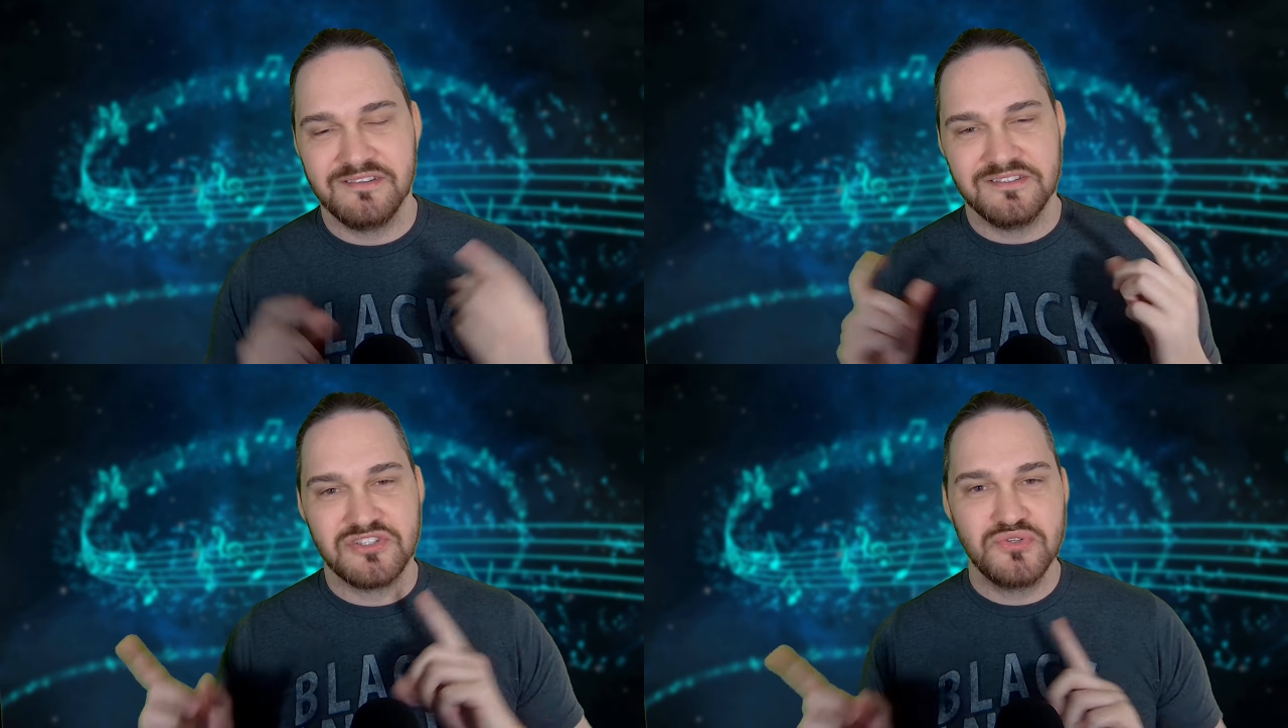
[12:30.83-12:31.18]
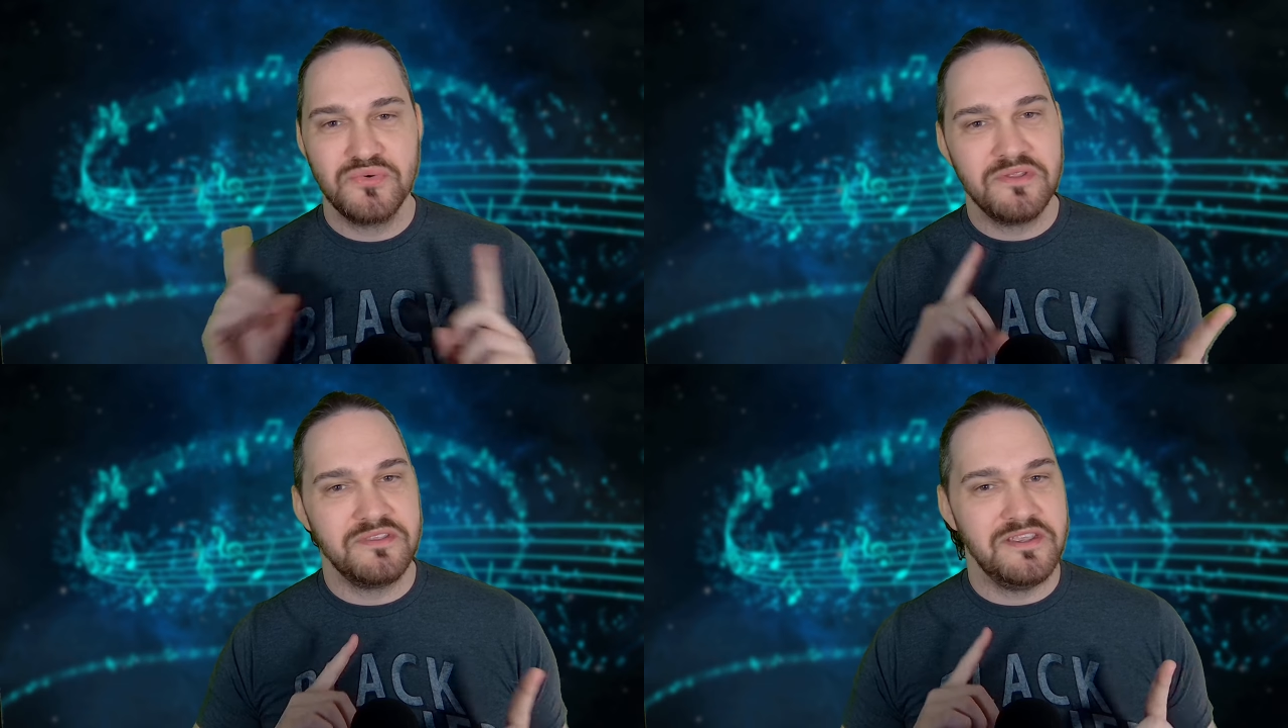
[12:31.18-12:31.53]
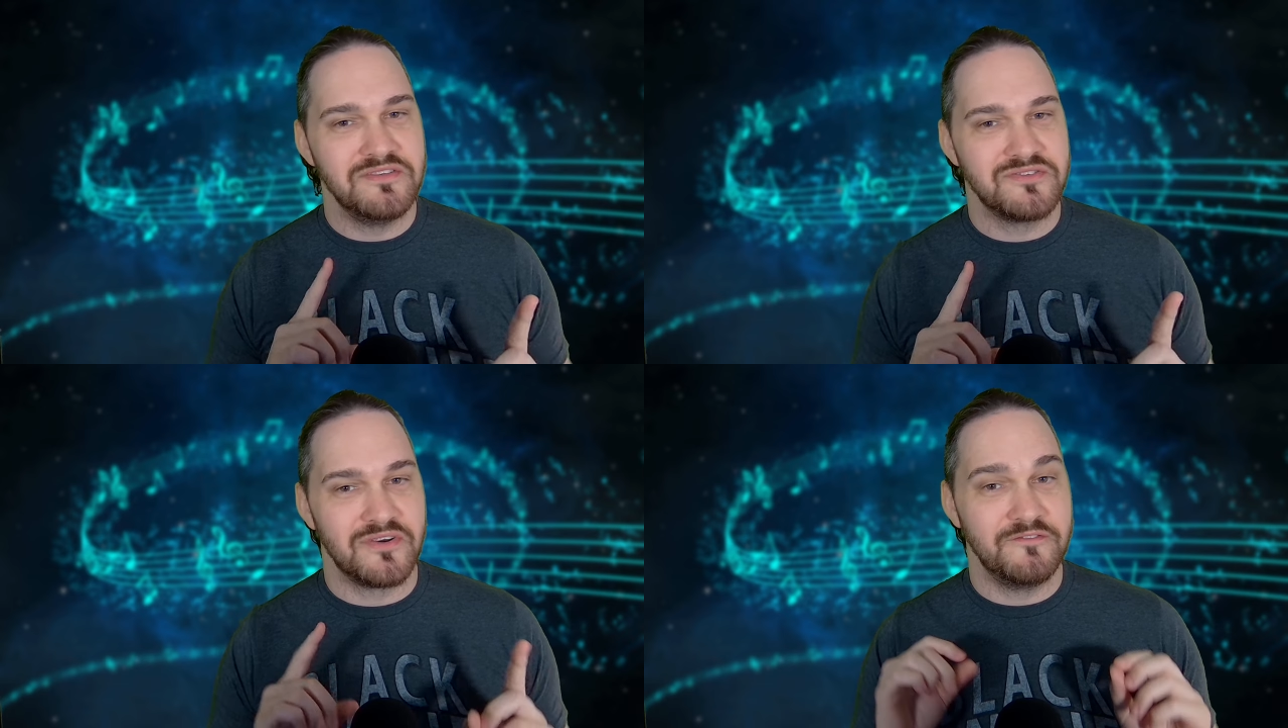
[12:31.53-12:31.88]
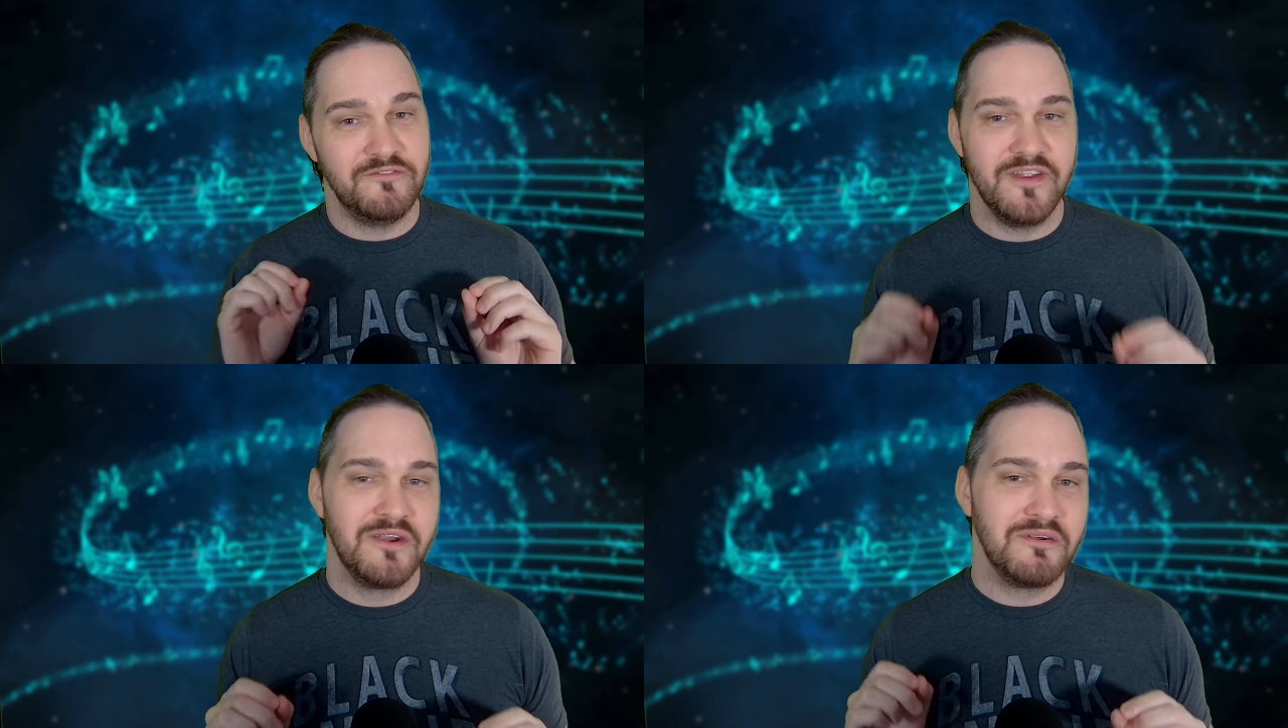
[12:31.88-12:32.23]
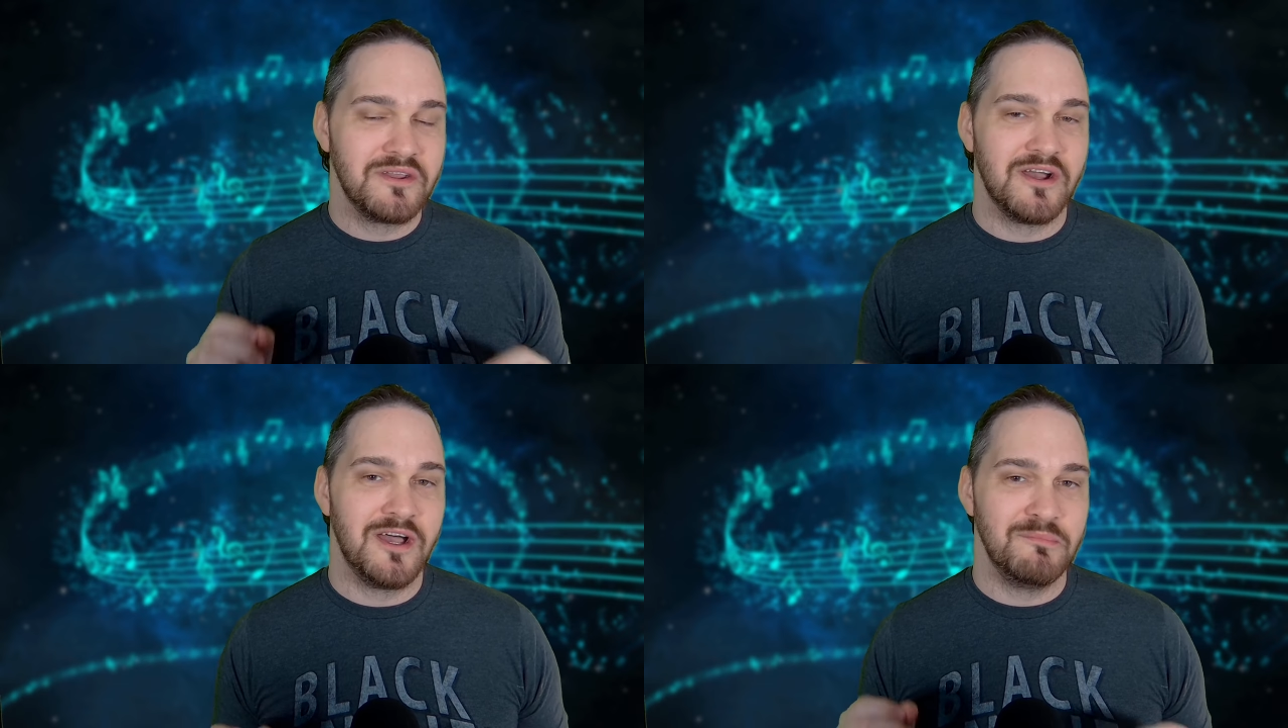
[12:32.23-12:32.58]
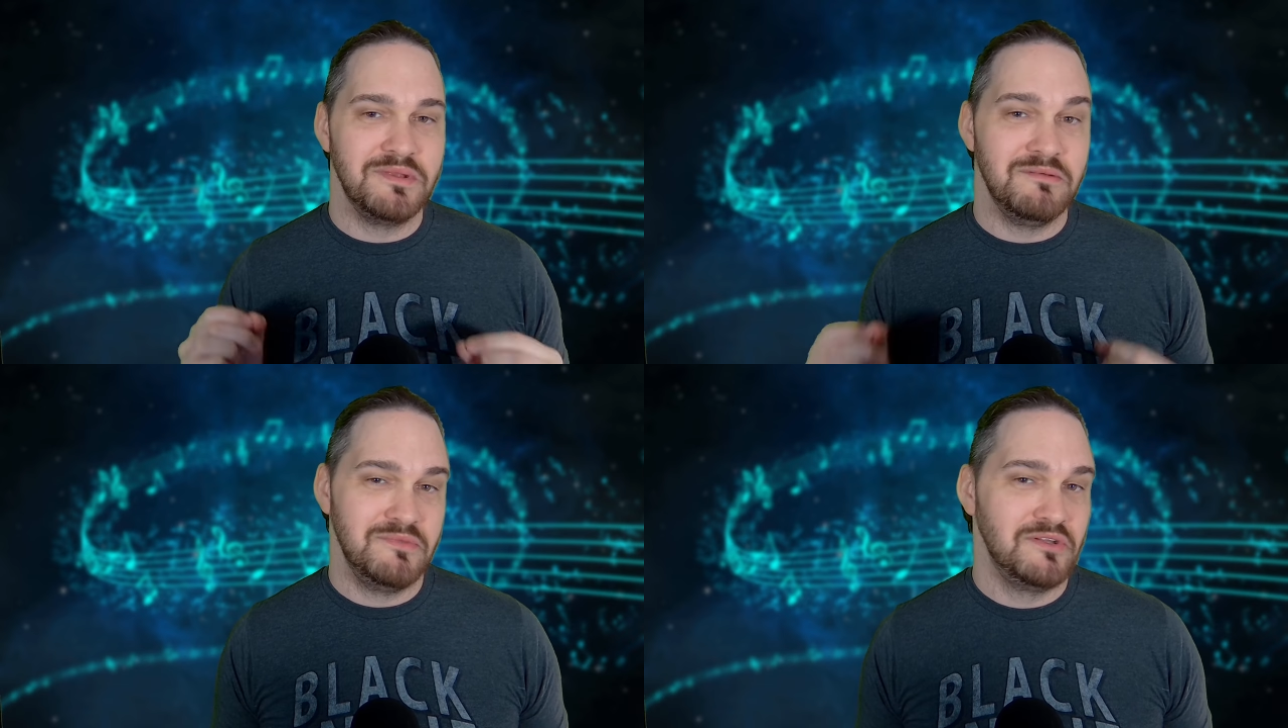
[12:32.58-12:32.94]
and the two of these are very
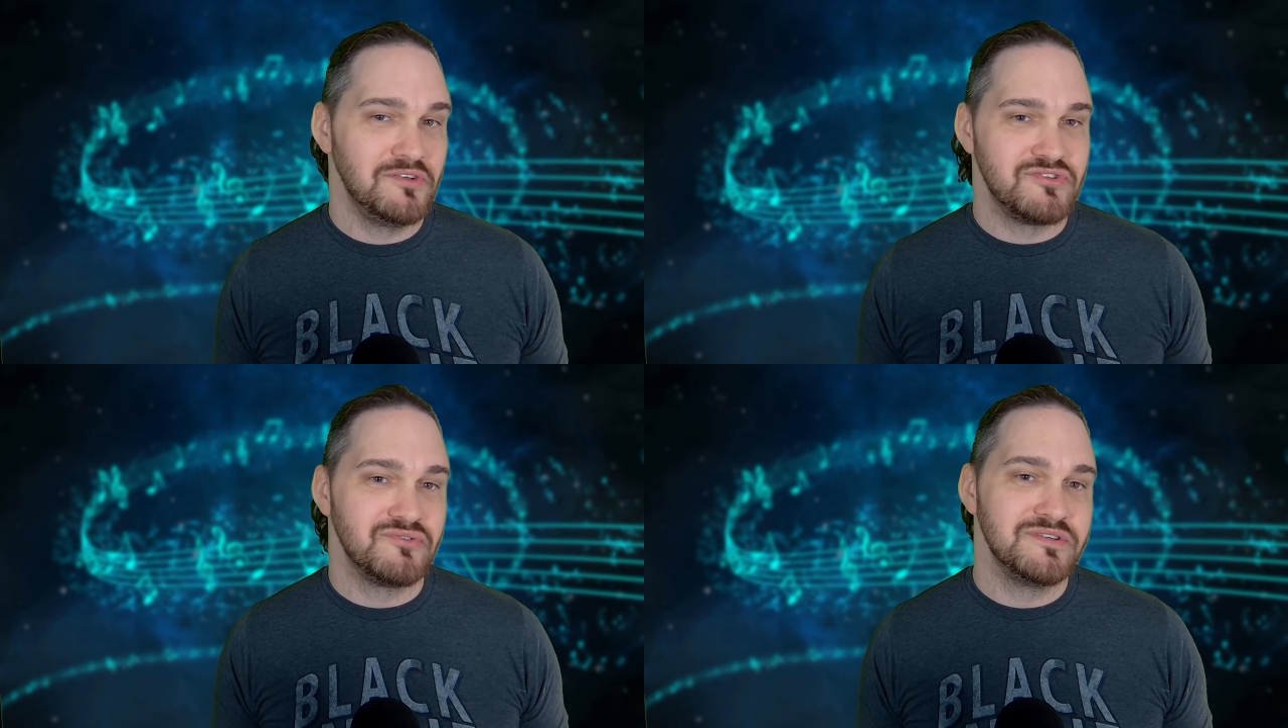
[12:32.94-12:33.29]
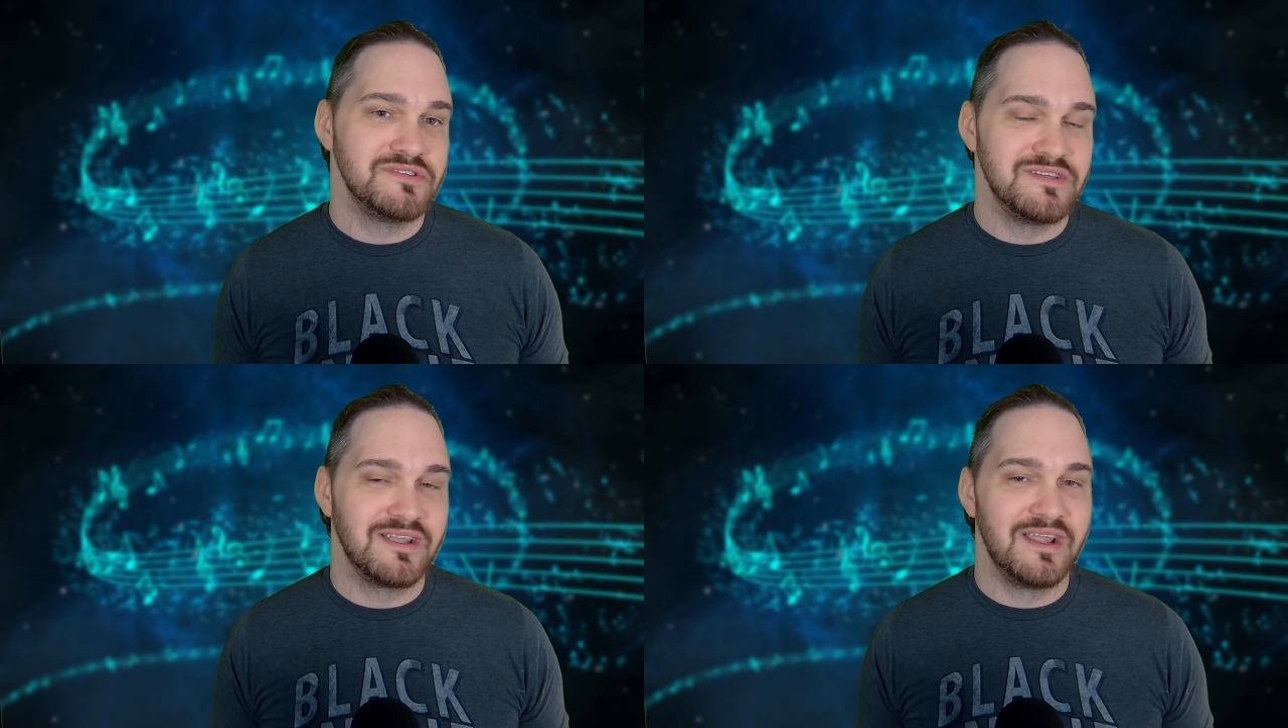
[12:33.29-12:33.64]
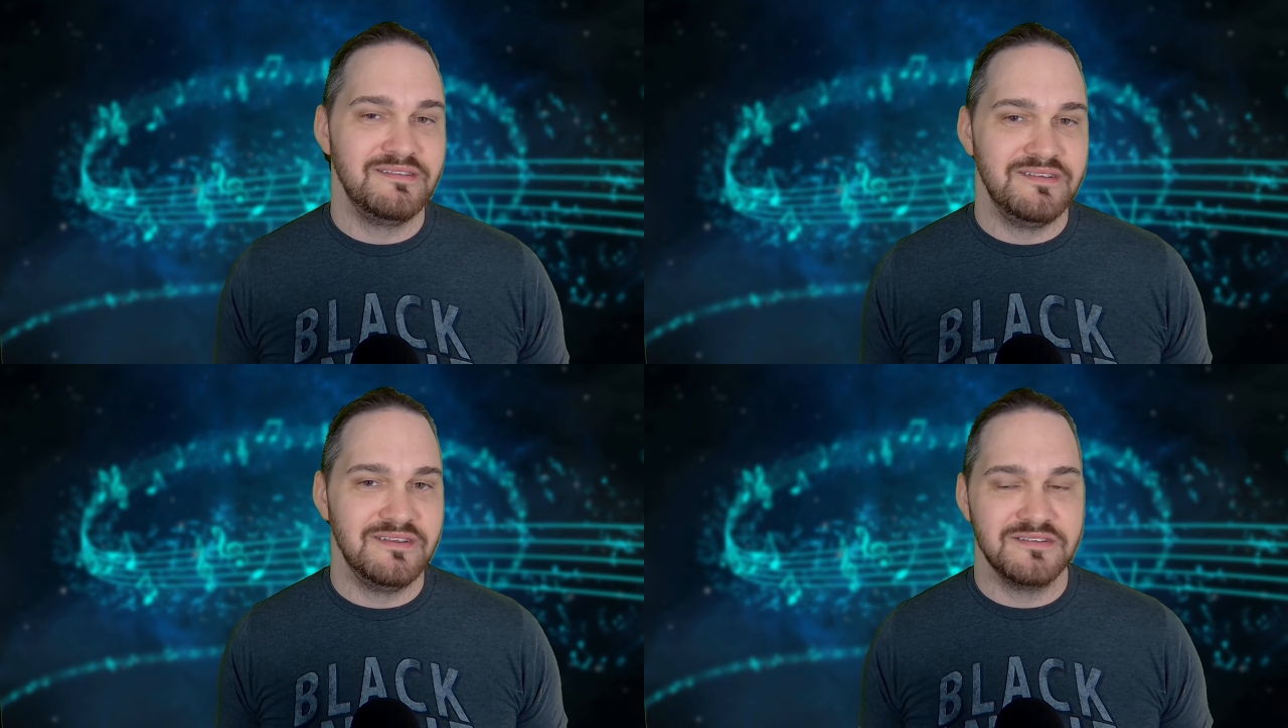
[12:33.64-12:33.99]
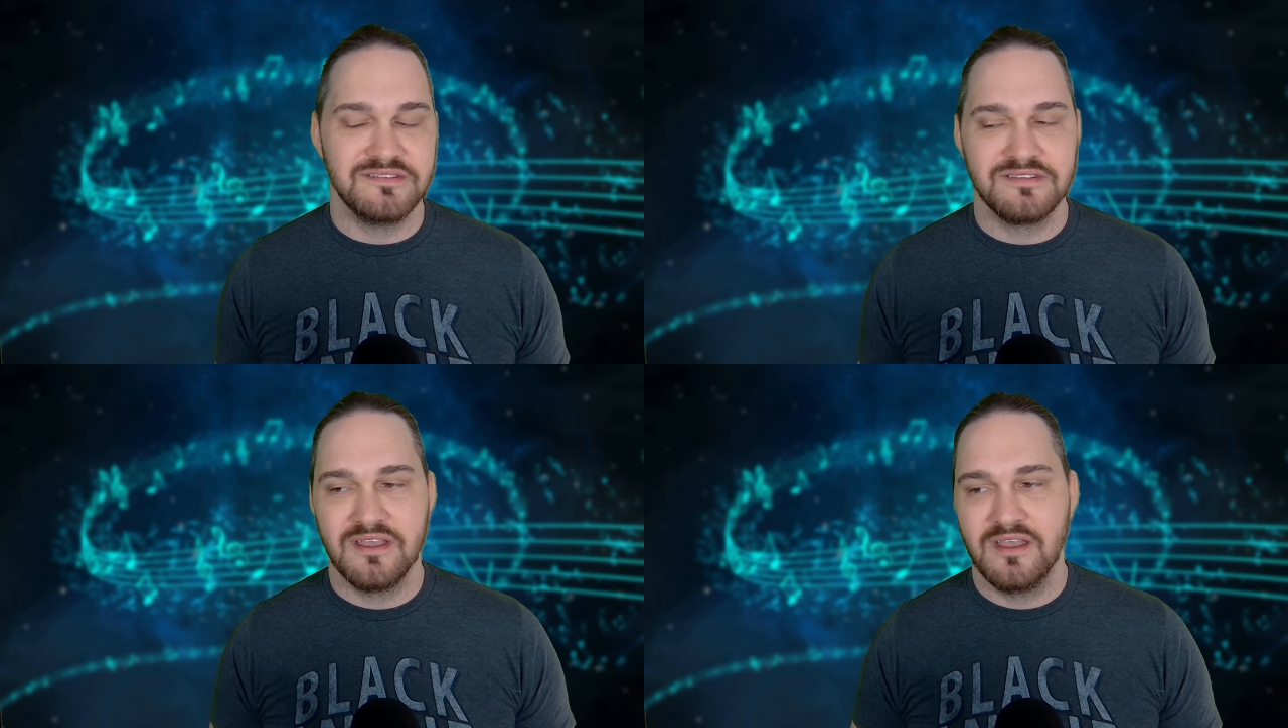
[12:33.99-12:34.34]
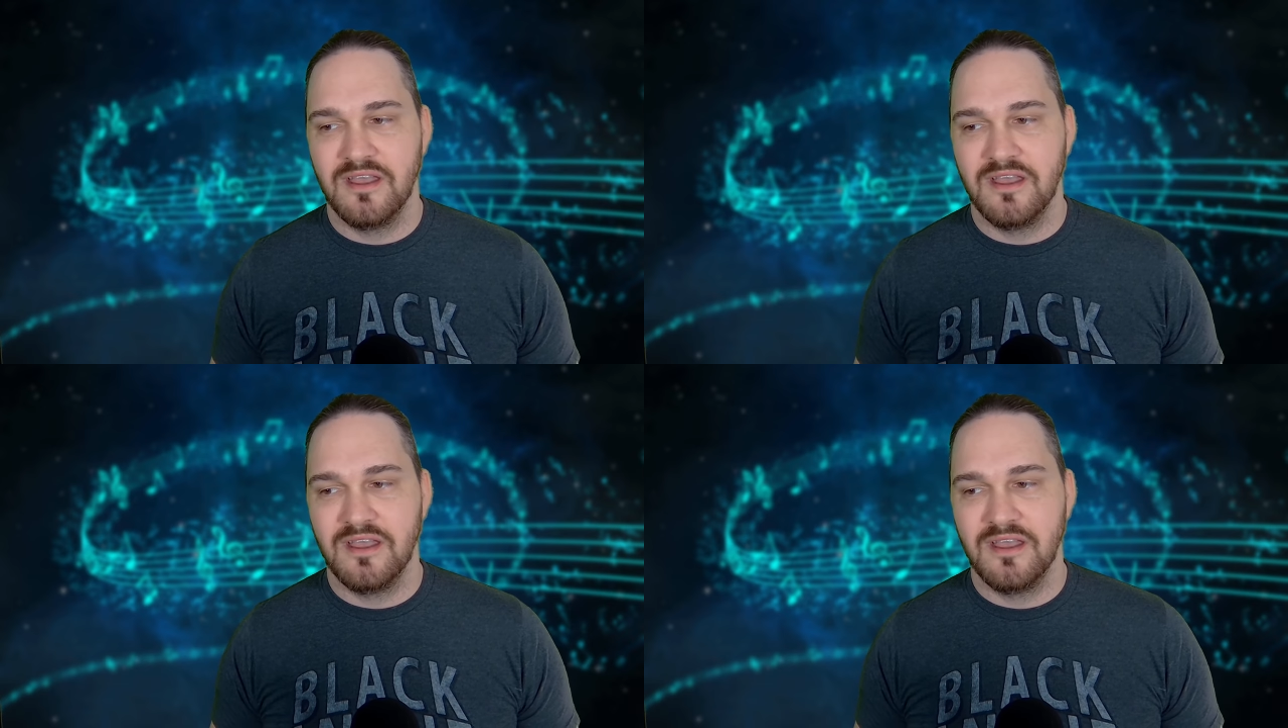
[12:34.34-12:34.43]
common in militaristic ideas,